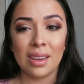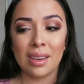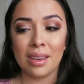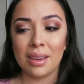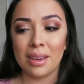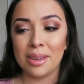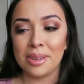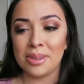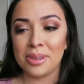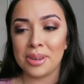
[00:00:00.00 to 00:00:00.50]

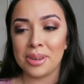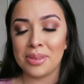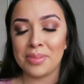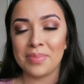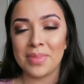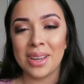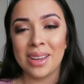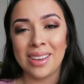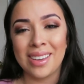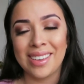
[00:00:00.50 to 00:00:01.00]
And
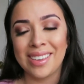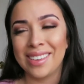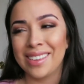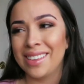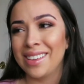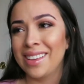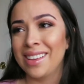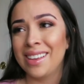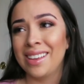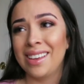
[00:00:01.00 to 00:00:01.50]

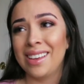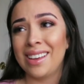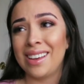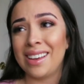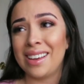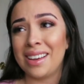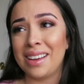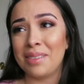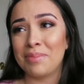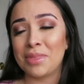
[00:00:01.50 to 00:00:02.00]

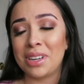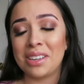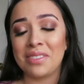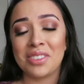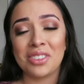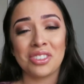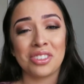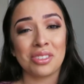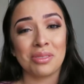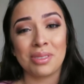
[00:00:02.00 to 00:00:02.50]
I'm not
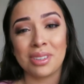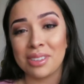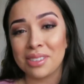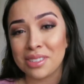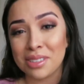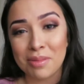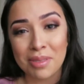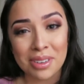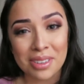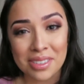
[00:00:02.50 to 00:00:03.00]
even sure what
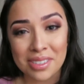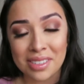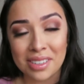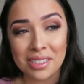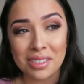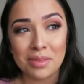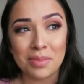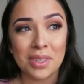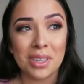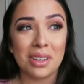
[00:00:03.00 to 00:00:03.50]
else I want to
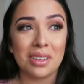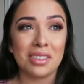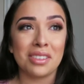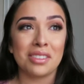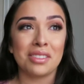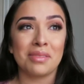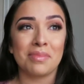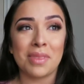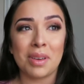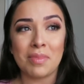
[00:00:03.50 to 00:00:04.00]
say, to be
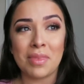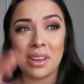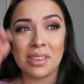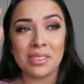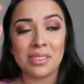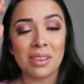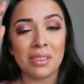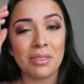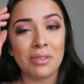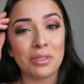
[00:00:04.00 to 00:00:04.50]
honest. My
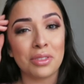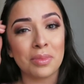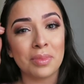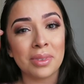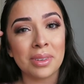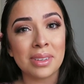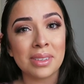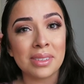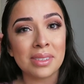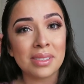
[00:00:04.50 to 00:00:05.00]
mind's all over the
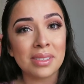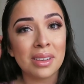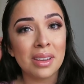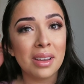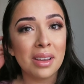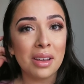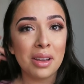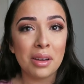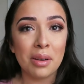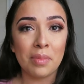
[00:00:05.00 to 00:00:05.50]
place.
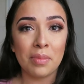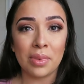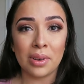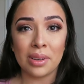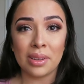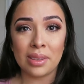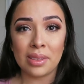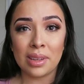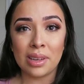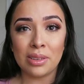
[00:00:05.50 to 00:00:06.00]

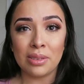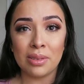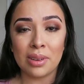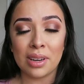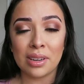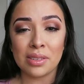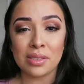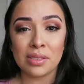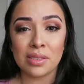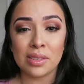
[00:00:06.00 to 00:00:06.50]
But thank you
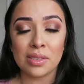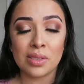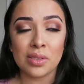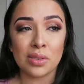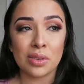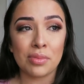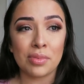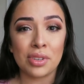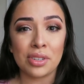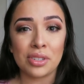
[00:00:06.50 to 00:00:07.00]
guys
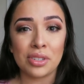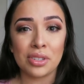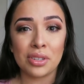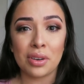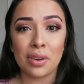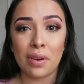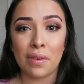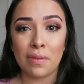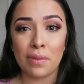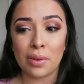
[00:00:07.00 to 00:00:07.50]
so
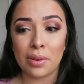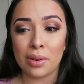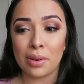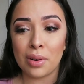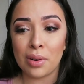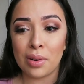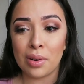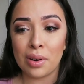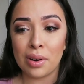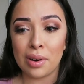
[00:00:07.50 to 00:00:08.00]
much
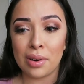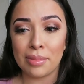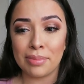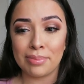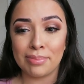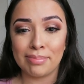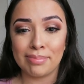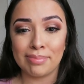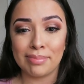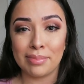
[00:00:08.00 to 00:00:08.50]
for
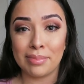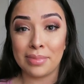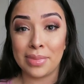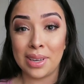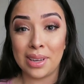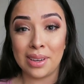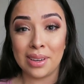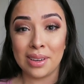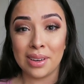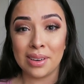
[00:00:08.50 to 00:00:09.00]

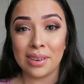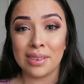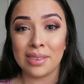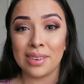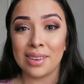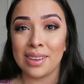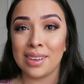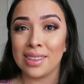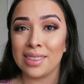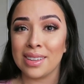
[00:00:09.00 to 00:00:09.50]
being
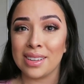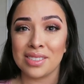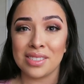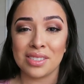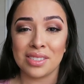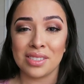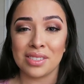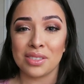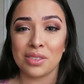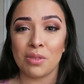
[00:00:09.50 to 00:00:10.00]
here, and
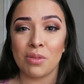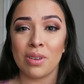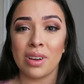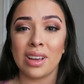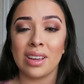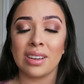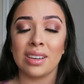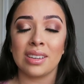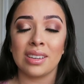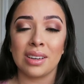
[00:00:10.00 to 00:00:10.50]
let's just go
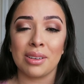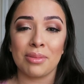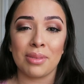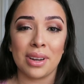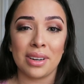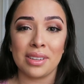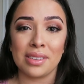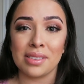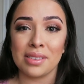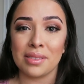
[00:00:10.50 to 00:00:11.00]
ahead and get
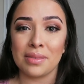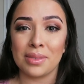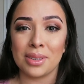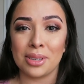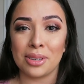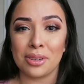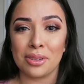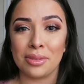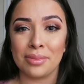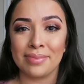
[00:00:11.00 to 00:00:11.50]
right into the
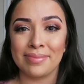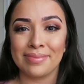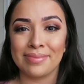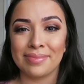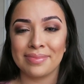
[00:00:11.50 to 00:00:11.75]
video.